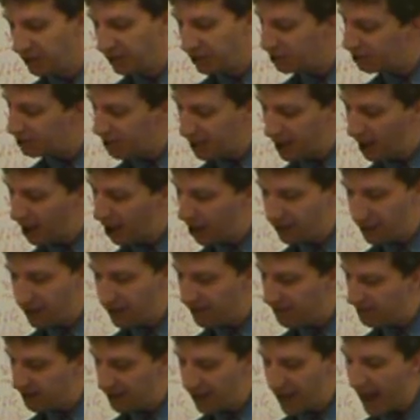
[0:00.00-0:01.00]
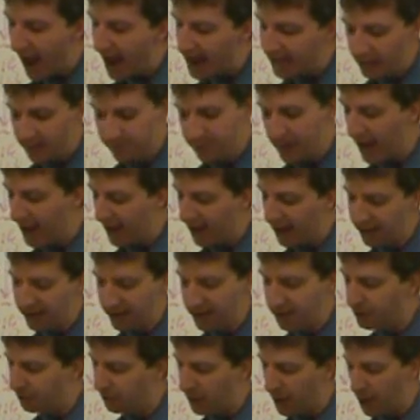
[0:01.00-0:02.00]
Just the act of that, I
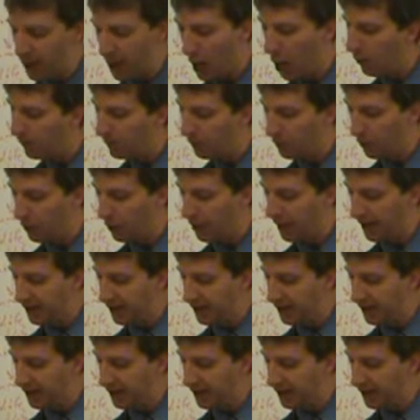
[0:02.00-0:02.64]
think it's very helpful,